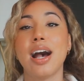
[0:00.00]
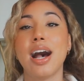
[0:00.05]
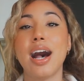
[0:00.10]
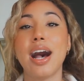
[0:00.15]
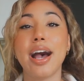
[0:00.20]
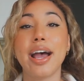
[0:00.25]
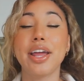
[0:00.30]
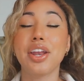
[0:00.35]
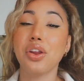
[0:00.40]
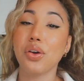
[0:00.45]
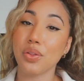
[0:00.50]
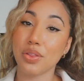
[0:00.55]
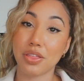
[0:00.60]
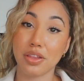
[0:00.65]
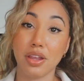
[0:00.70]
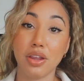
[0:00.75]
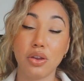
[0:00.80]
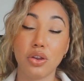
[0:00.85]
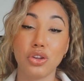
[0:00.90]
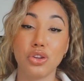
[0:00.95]
I don't
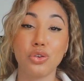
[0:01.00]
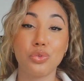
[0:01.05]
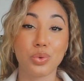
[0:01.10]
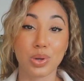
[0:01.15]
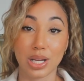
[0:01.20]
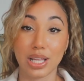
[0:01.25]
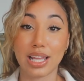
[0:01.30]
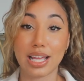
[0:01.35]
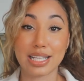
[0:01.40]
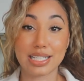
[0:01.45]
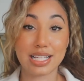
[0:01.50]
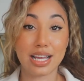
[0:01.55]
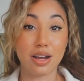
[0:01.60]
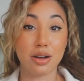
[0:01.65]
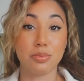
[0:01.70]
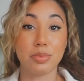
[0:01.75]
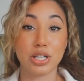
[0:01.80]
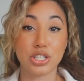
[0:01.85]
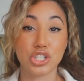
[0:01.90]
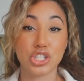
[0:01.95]
think you realize how
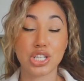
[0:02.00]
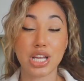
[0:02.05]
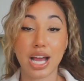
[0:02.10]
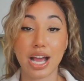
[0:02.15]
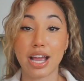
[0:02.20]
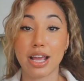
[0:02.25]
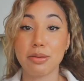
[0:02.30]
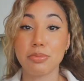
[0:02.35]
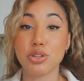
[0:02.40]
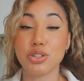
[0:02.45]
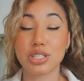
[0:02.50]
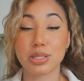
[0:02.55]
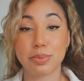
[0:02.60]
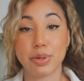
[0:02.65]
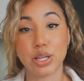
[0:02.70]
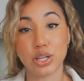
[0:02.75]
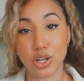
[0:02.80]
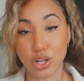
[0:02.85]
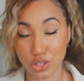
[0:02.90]
much time you spend